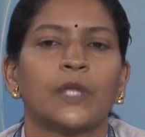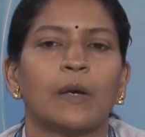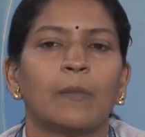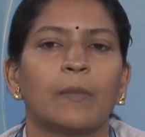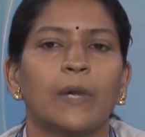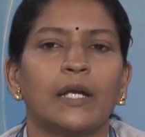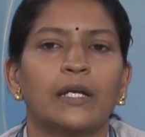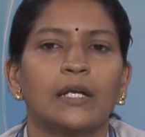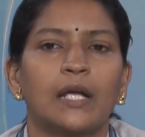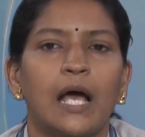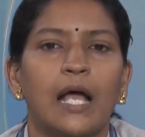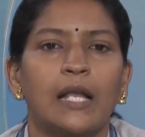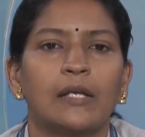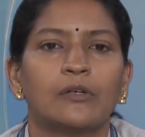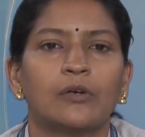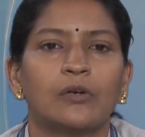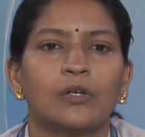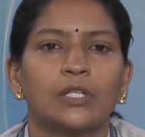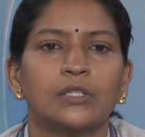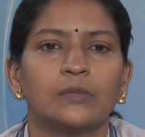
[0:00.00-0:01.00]
But
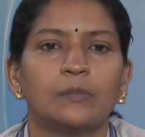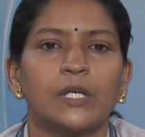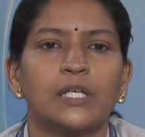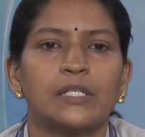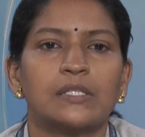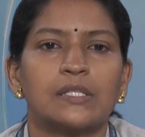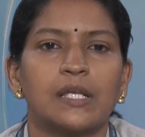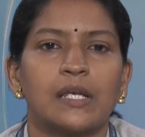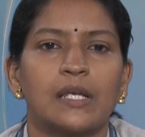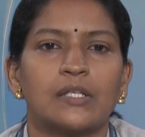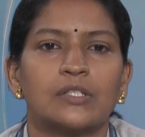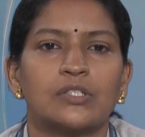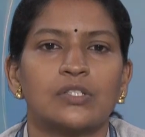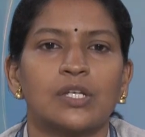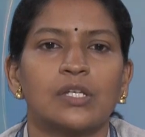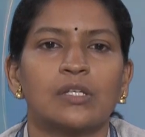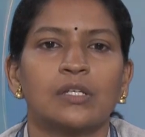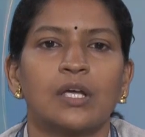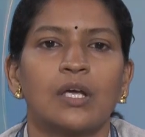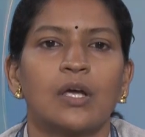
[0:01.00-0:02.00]
algorithmic
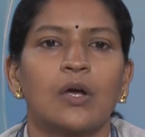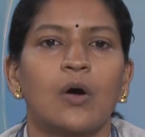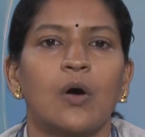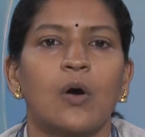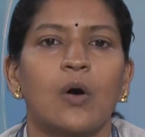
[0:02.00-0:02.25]
selection